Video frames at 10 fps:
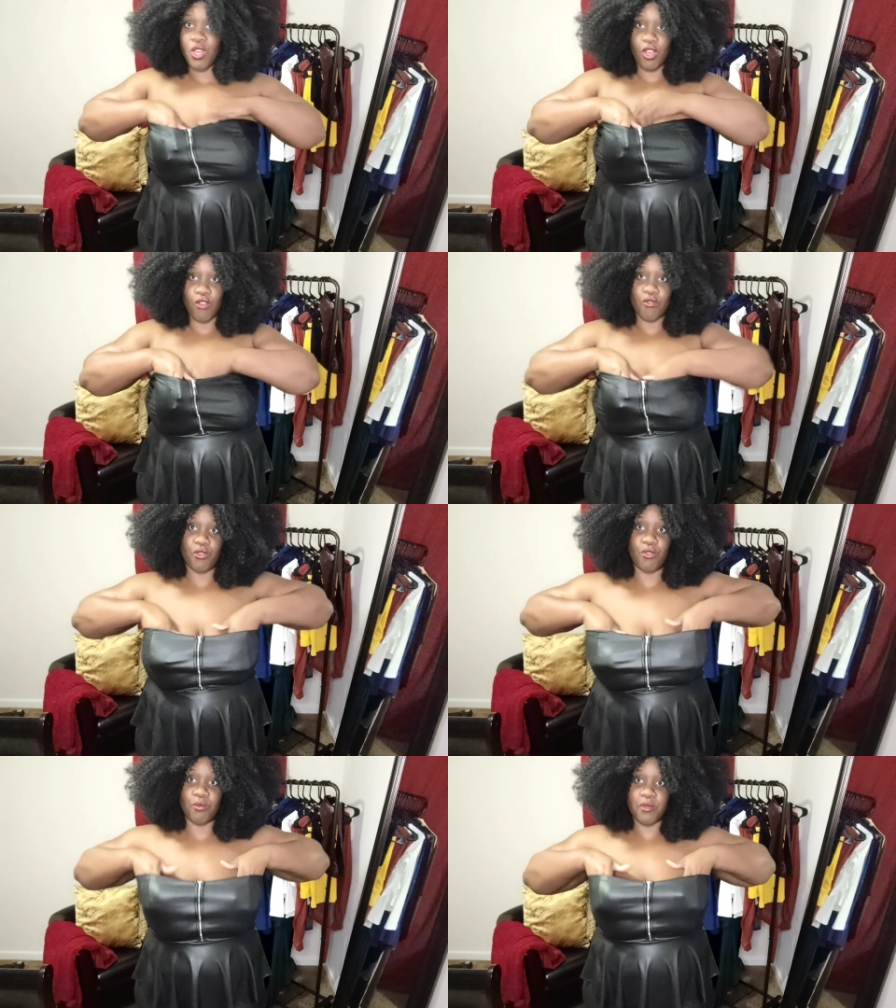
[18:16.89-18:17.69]
of
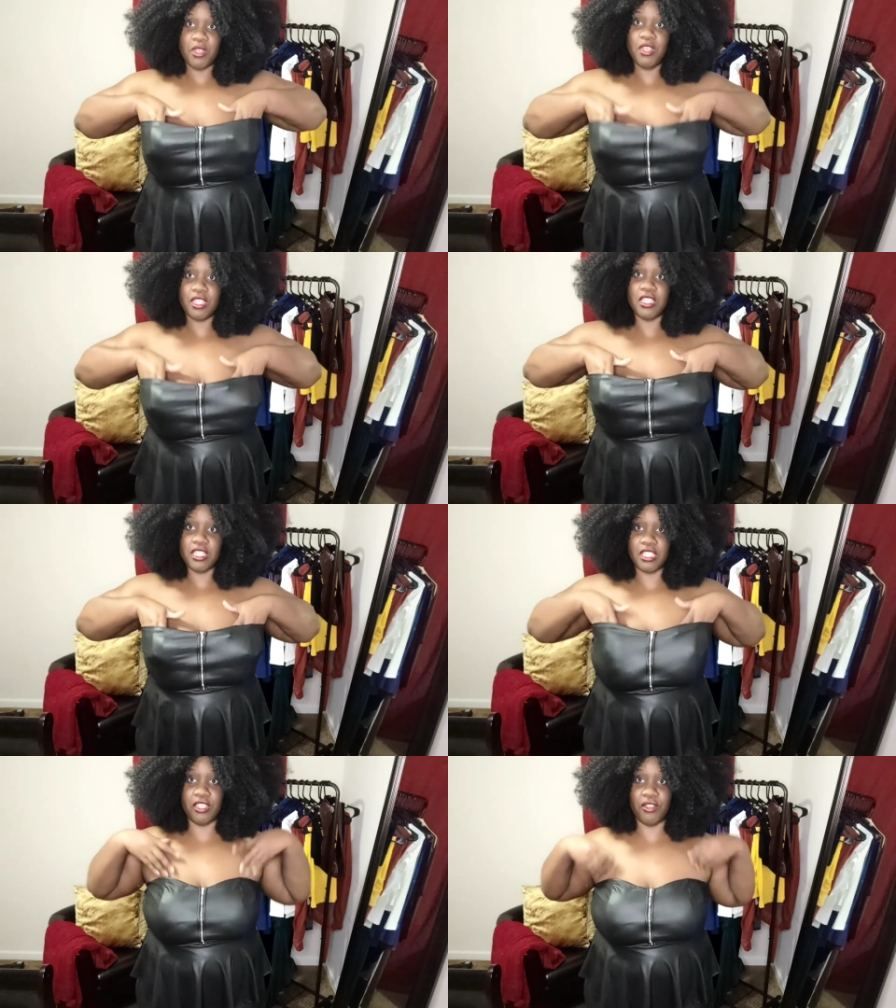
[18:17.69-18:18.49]
room
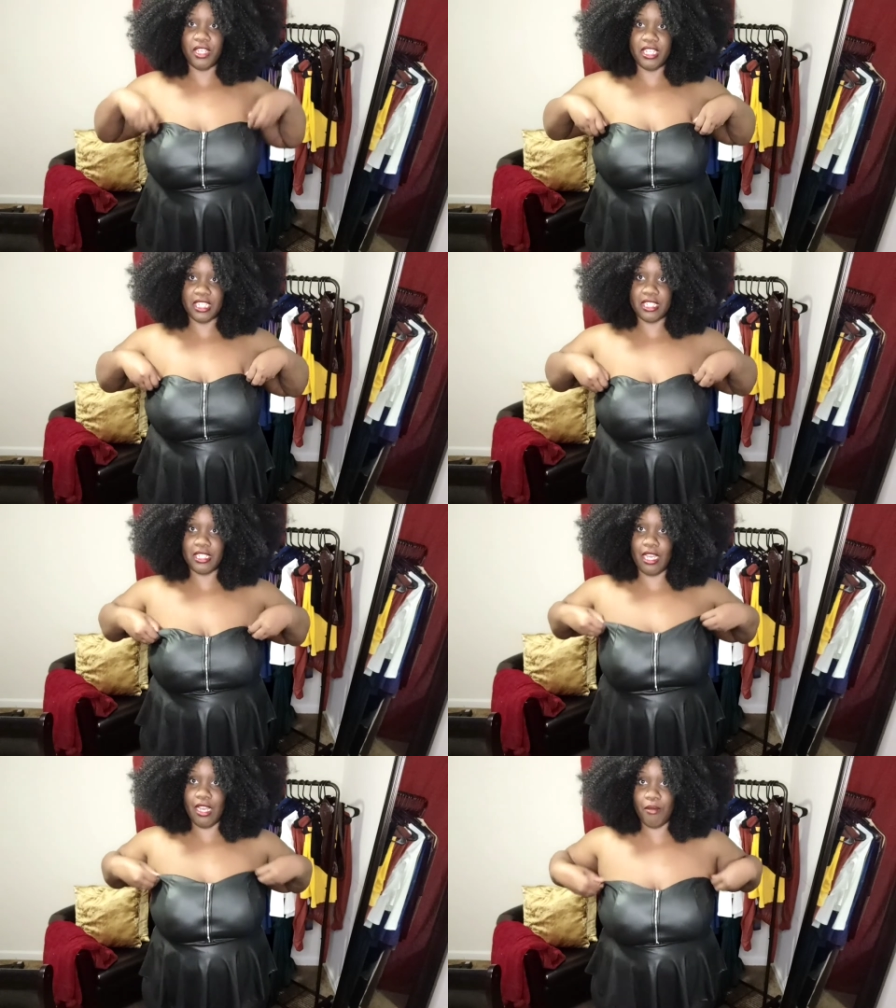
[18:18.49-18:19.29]
still in this
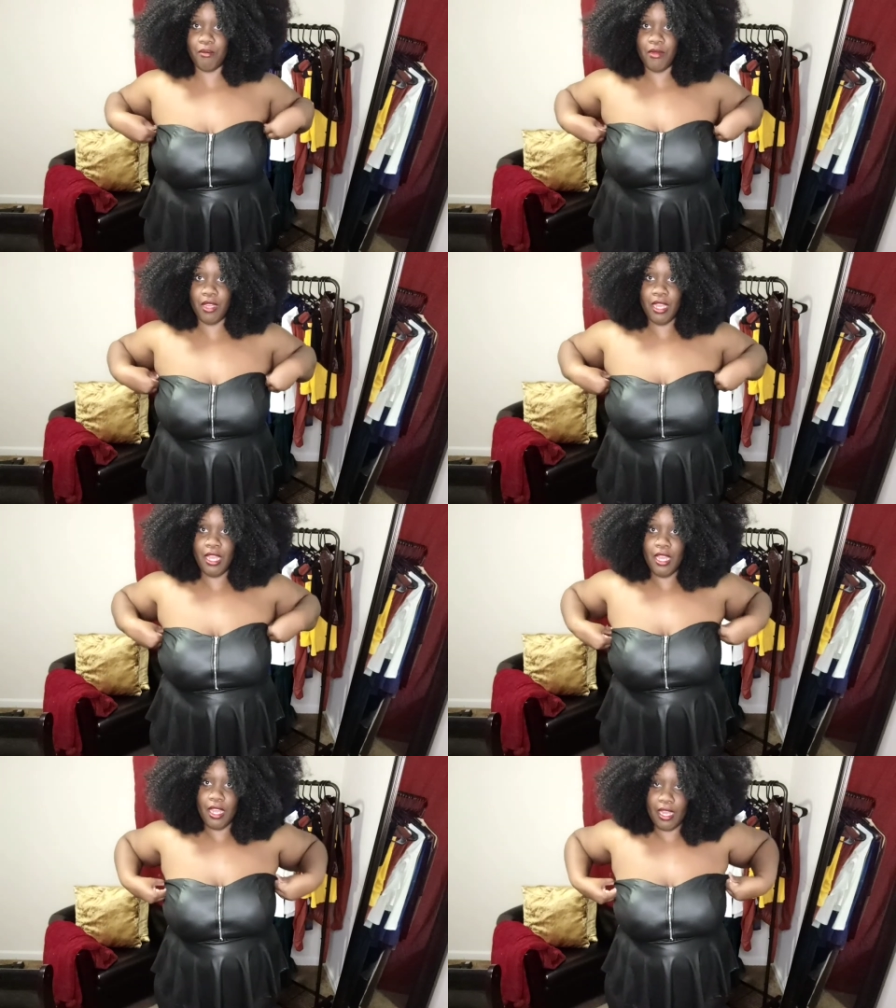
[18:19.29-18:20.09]
top.
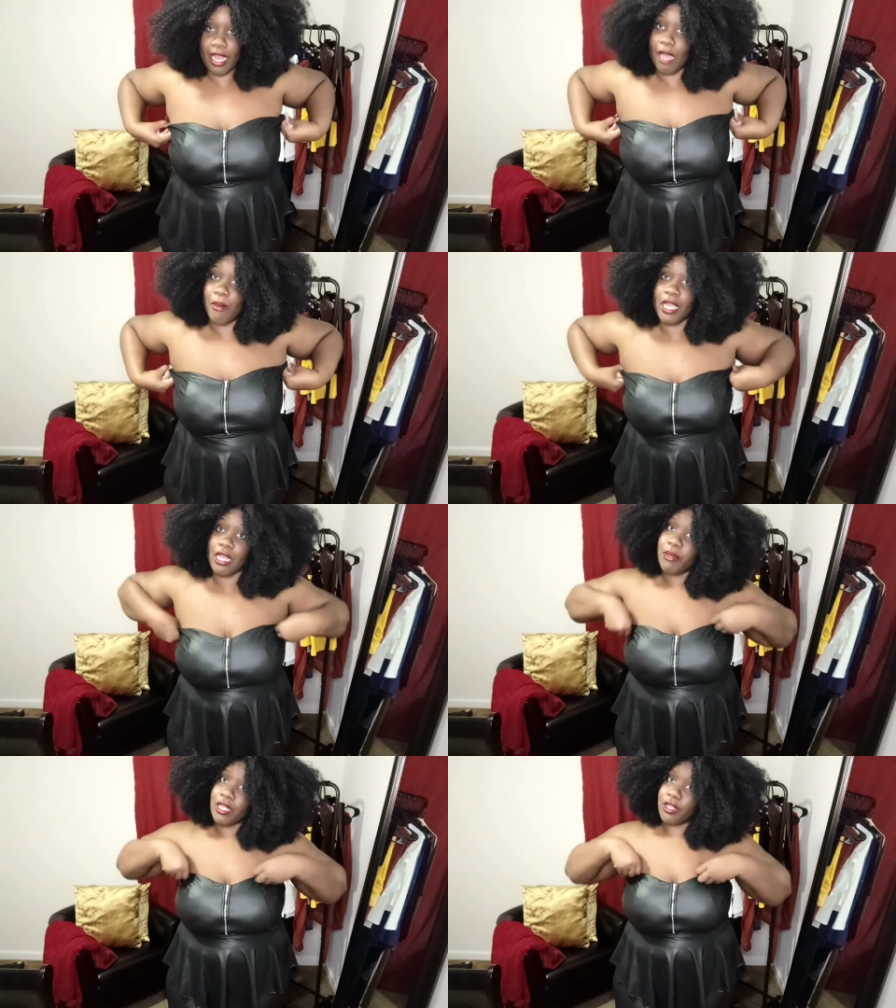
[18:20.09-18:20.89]
Now, my
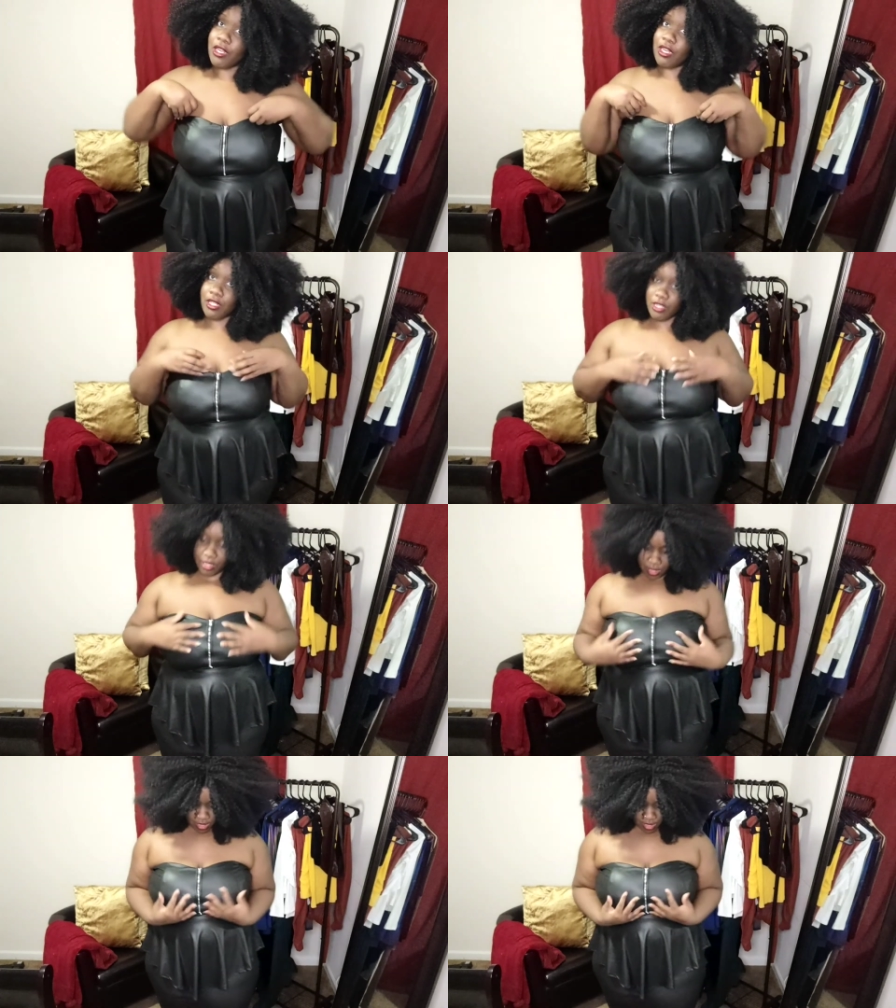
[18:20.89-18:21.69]
itty bitty girls,